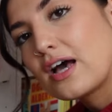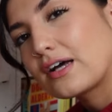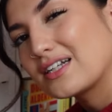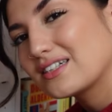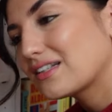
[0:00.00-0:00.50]

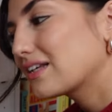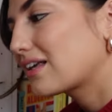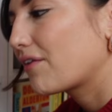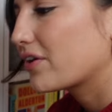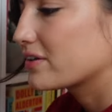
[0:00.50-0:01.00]
and I just like
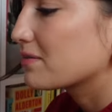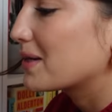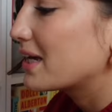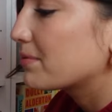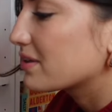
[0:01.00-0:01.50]
to have that
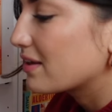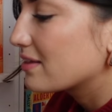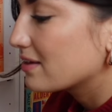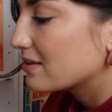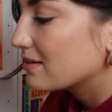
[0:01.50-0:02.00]
displayed because I
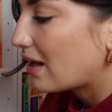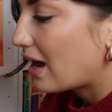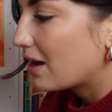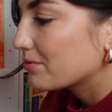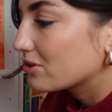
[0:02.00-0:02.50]
think these are
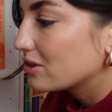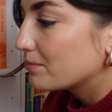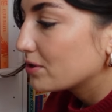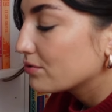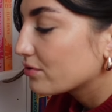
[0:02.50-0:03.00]
absolutely
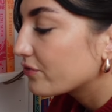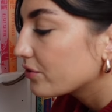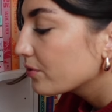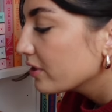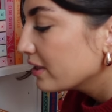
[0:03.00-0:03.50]

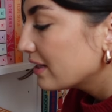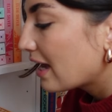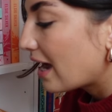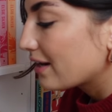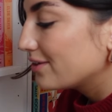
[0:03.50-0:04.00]
beautiful,
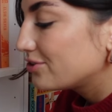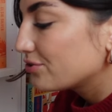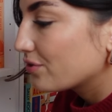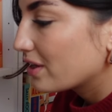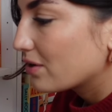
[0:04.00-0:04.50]
and I
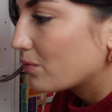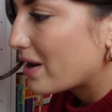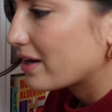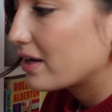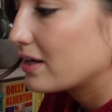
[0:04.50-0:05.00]
do think
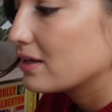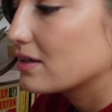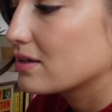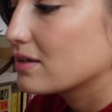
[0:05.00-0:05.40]
when I